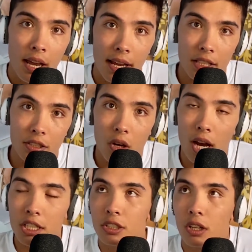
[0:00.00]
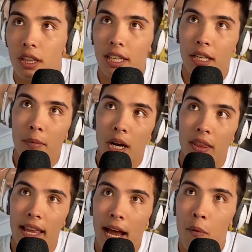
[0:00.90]
And so I just started thinking about
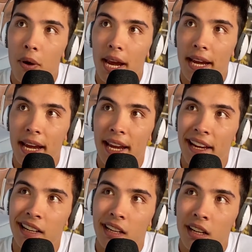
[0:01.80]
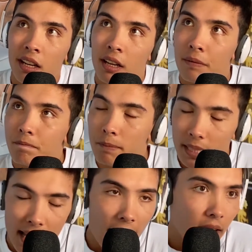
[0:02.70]
it that way, and
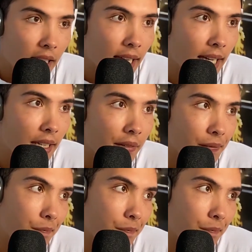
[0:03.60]
yeah, it